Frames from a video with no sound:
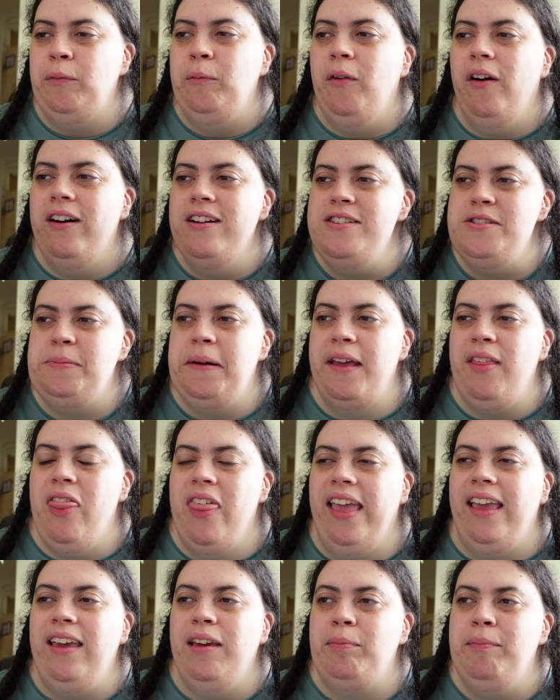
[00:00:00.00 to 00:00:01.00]
what do I
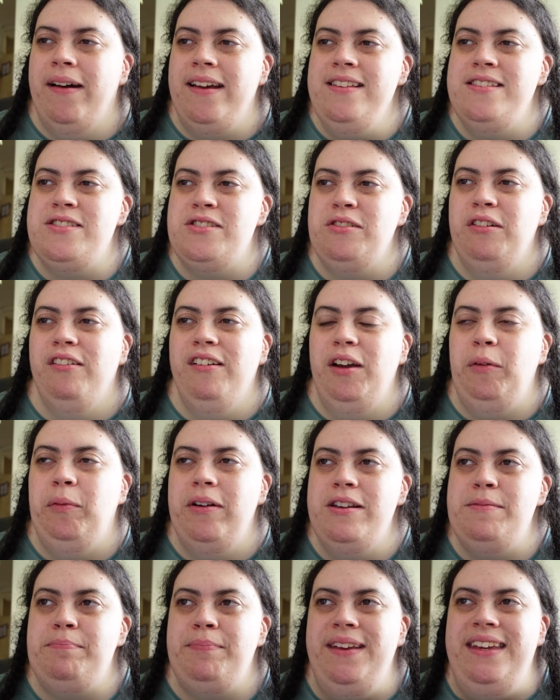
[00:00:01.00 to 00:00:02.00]
think my story
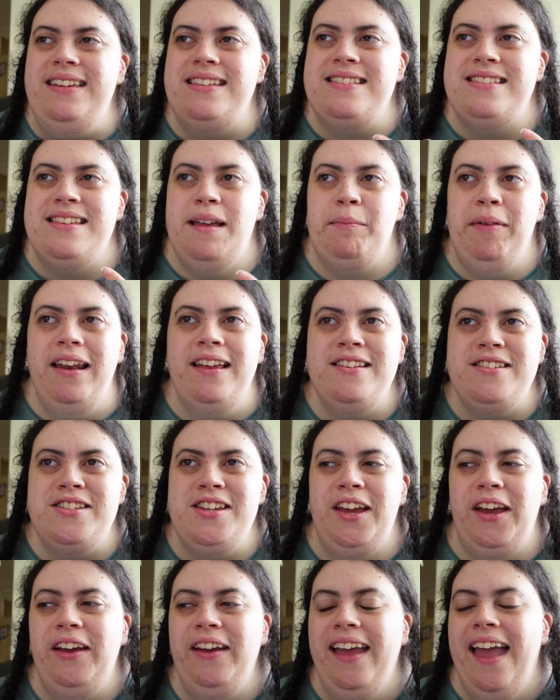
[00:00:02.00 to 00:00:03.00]
would be similar
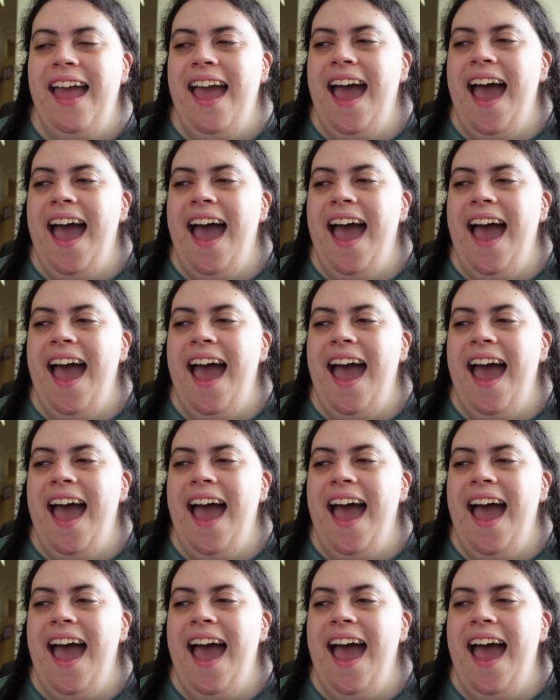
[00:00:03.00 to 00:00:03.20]
to,